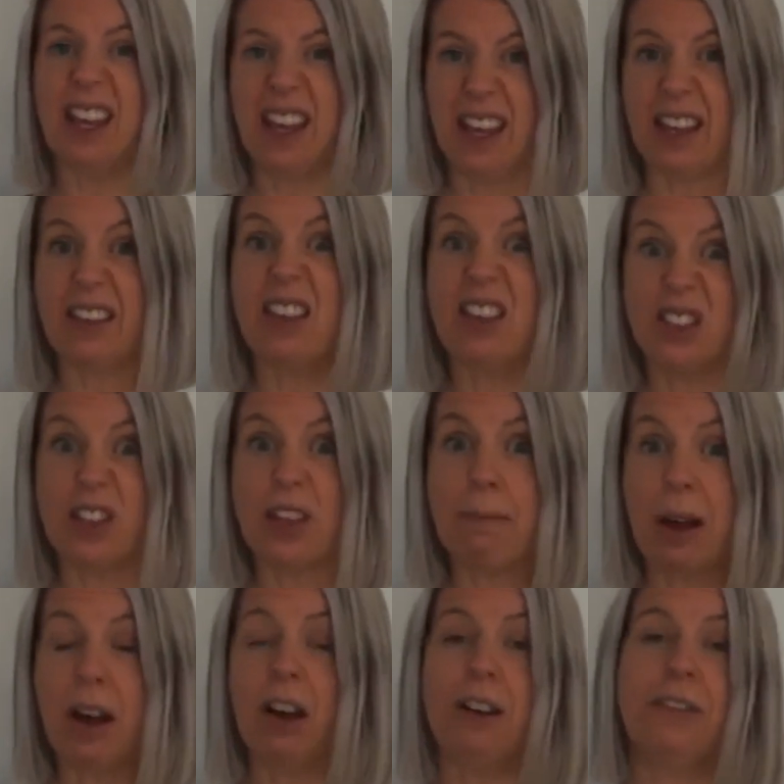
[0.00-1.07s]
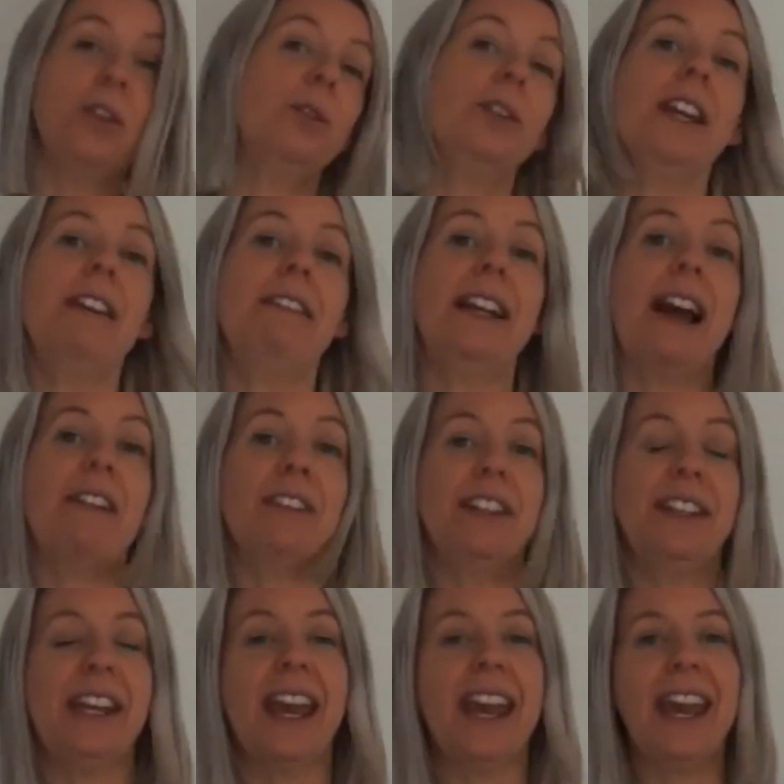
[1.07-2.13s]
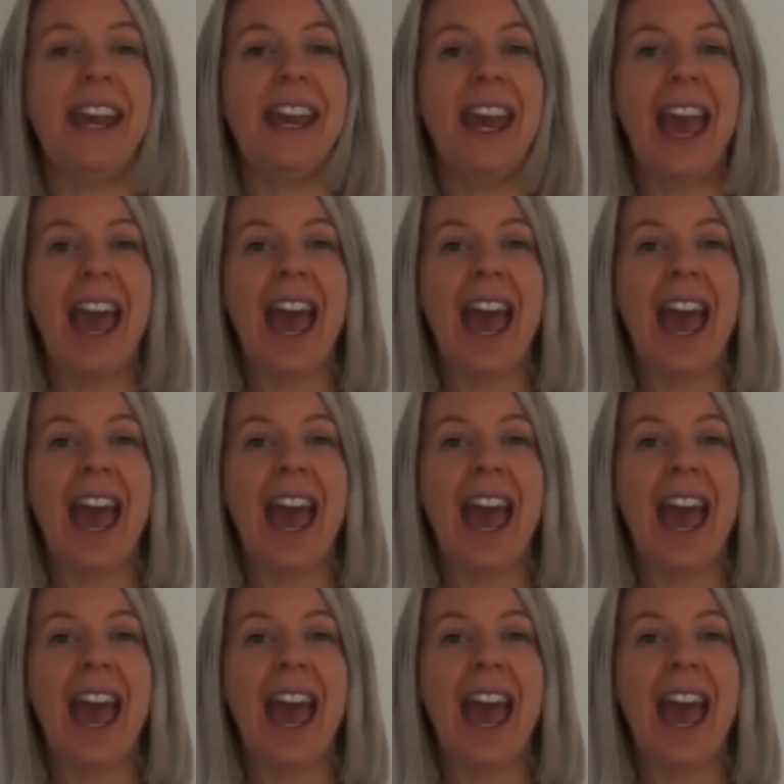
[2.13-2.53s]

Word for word: in the summer of your year 11 year.